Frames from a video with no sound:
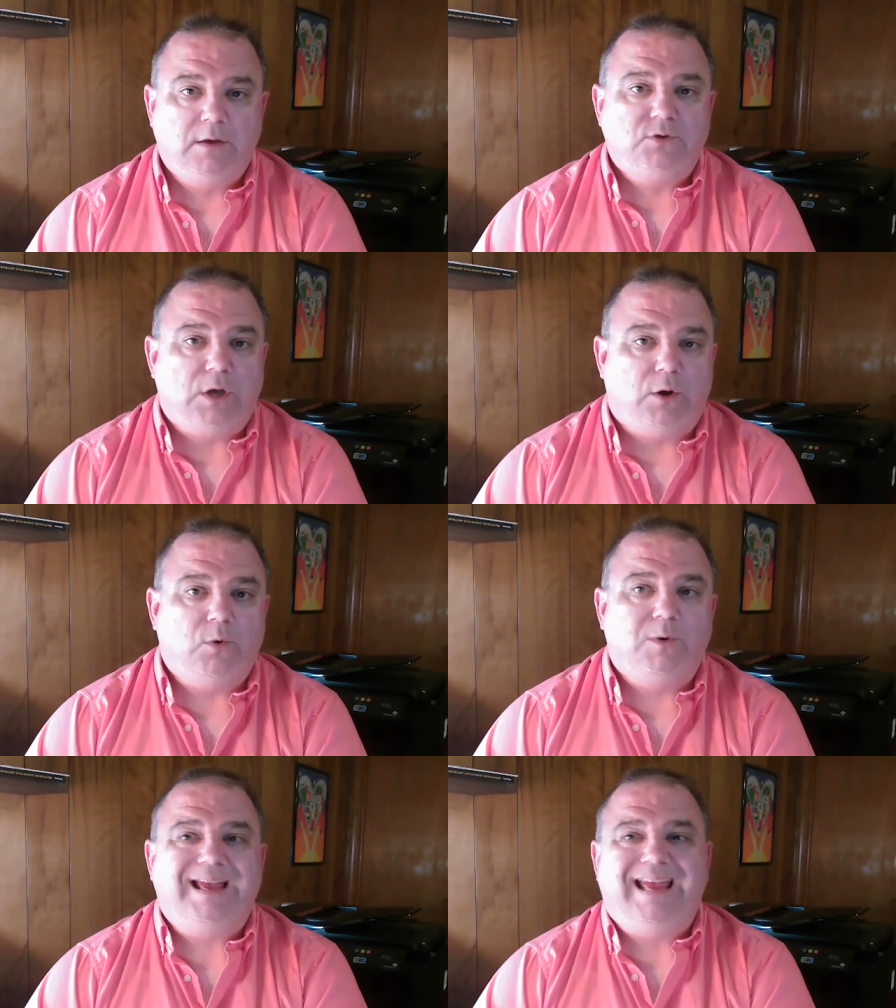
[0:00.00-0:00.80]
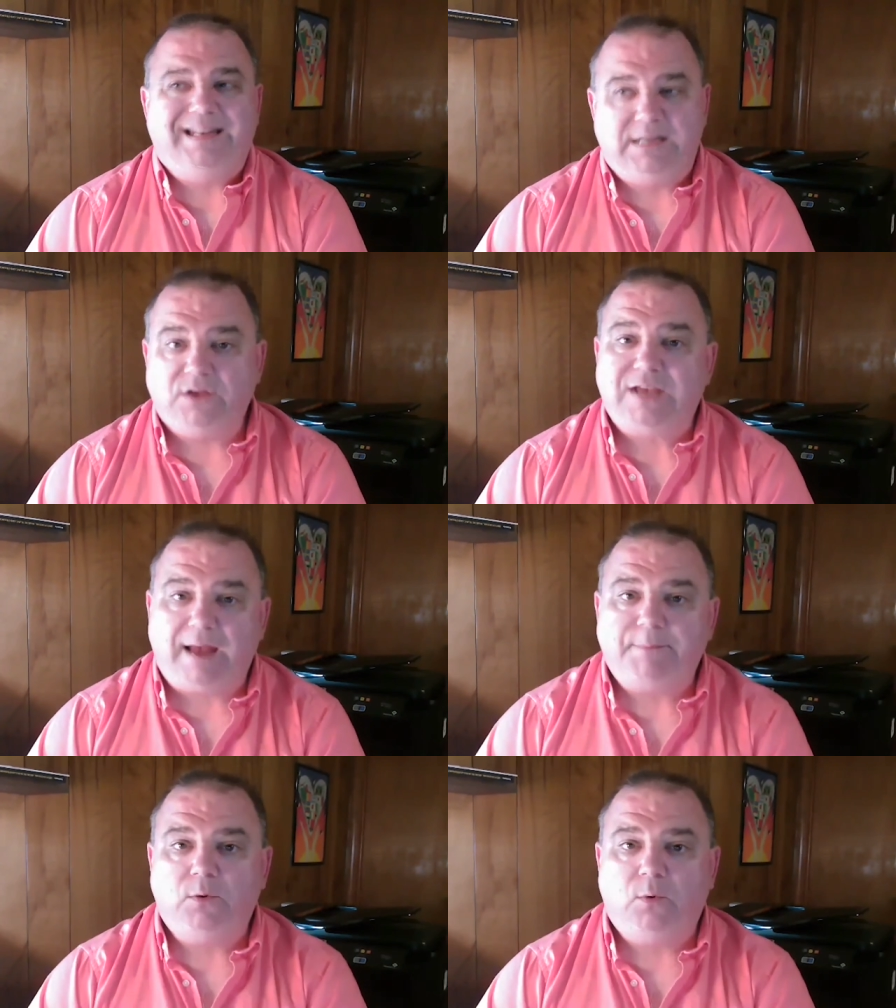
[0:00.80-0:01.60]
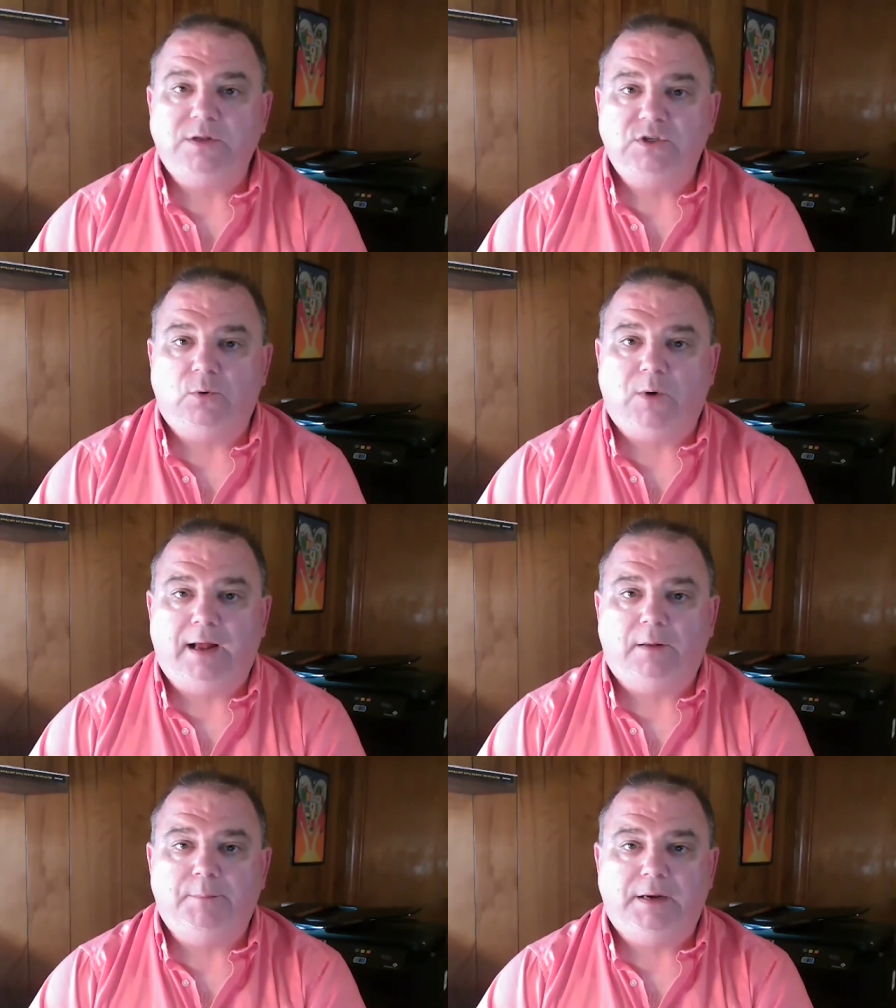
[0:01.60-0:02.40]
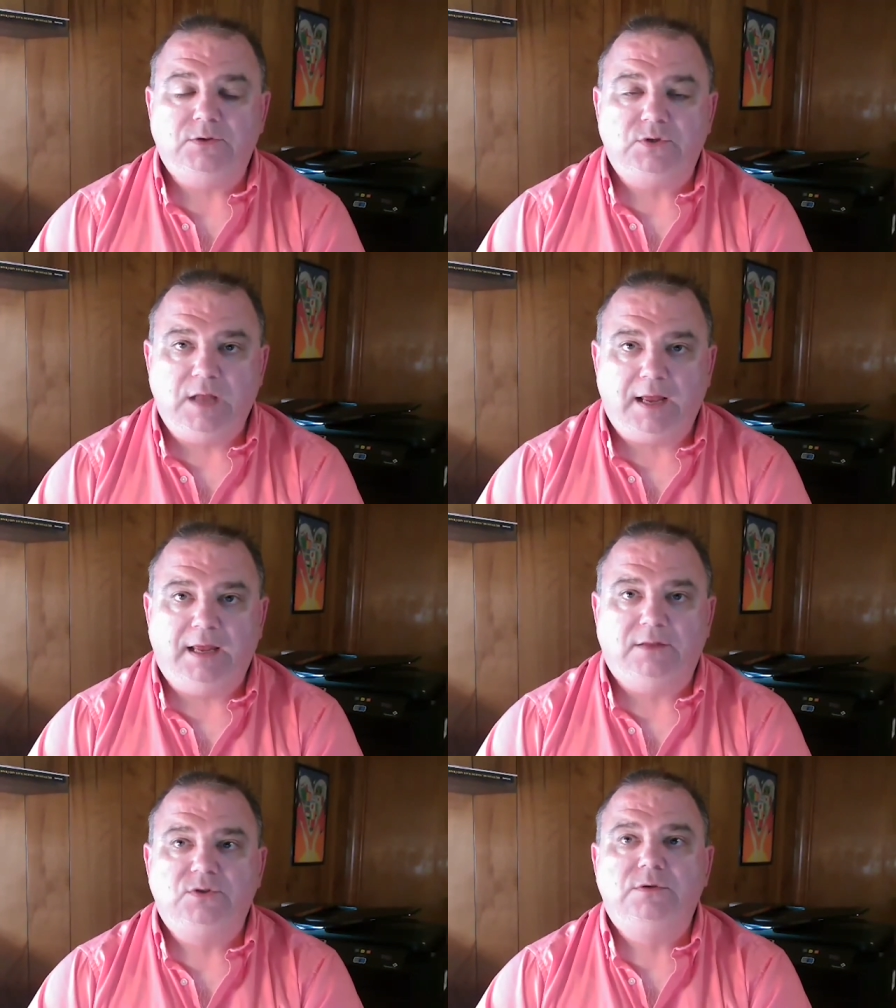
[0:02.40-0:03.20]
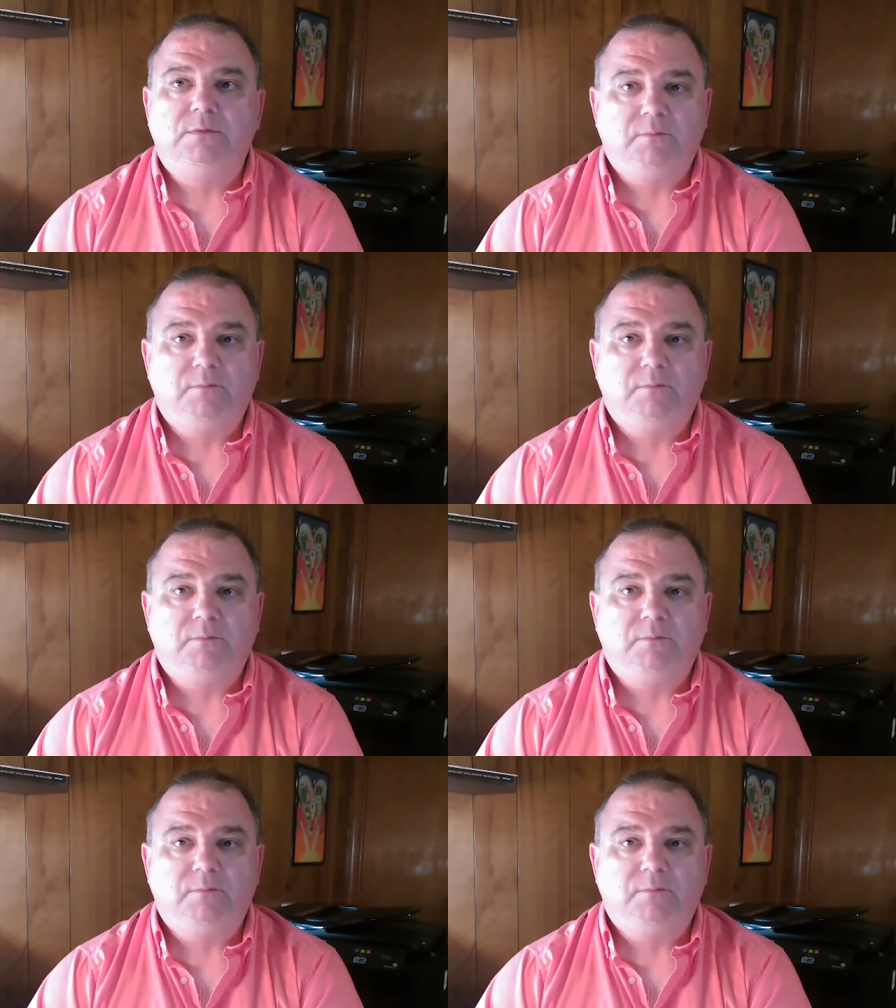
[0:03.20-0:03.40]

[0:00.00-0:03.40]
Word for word: So it does happen once in a while, but it's not, it's,